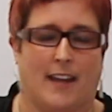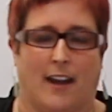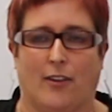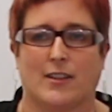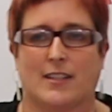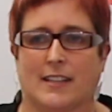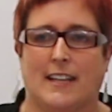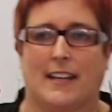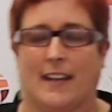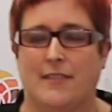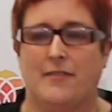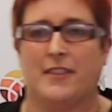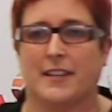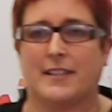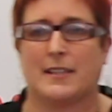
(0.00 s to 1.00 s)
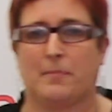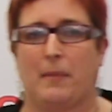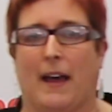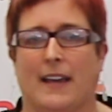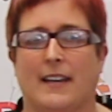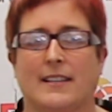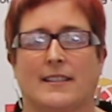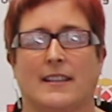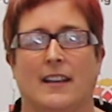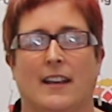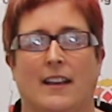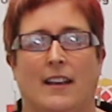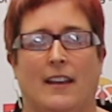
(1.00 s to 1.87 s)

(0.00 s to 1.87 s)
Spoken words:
currently in this space,